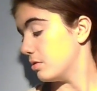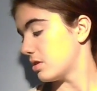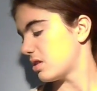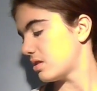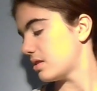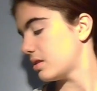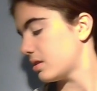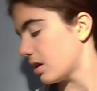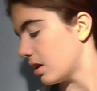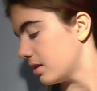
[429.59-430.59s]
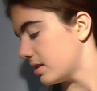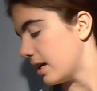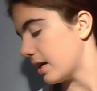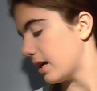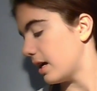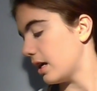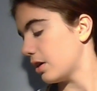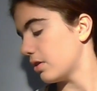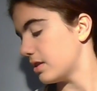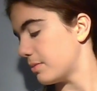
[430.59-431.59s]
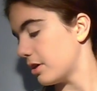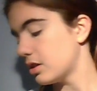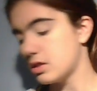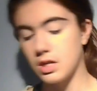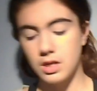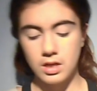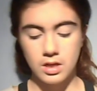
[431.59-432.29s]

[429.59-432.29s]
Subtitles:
I'm just going to take a crease brush